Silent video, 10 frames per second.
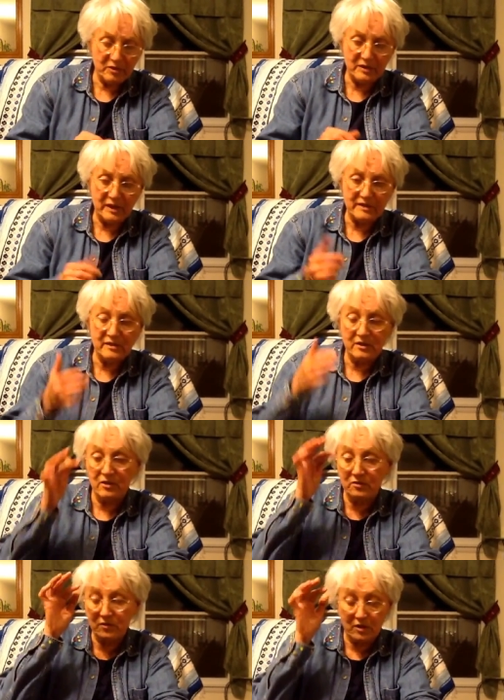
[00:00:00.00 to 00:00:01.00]
And I said,
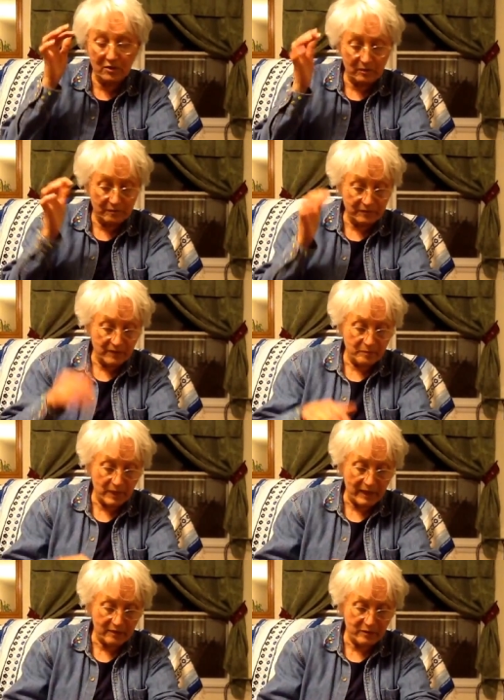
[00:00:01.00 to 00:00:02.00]
Oh no,
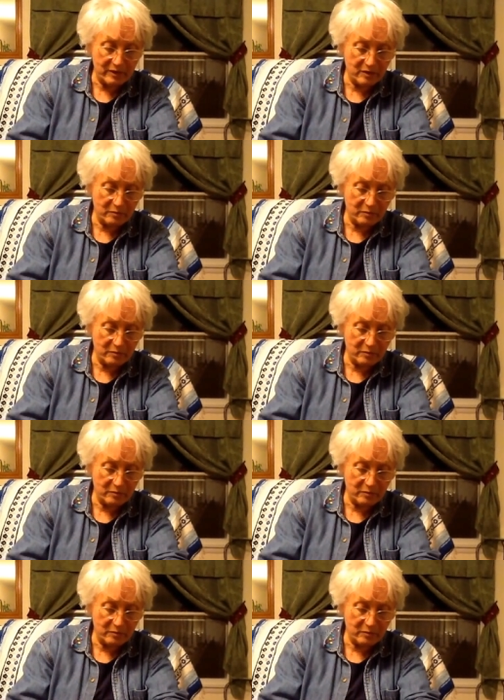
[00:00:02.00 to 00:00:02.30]
Black Widow,